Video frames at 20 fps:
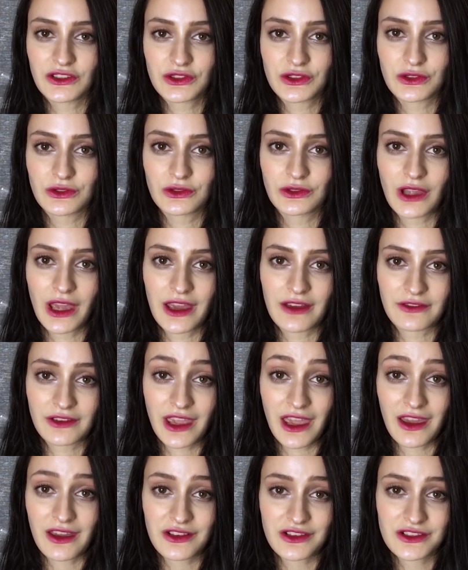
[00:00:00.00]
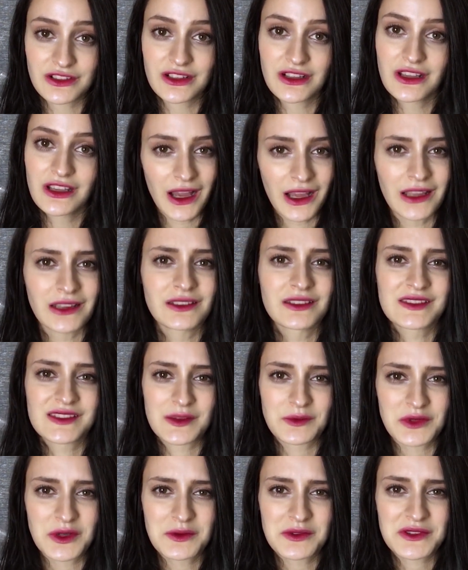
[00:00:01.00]
to have cash, and
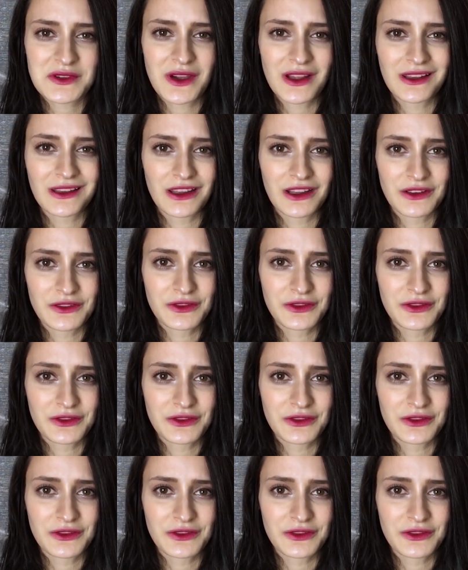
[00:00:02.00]
sometimes quite a lot.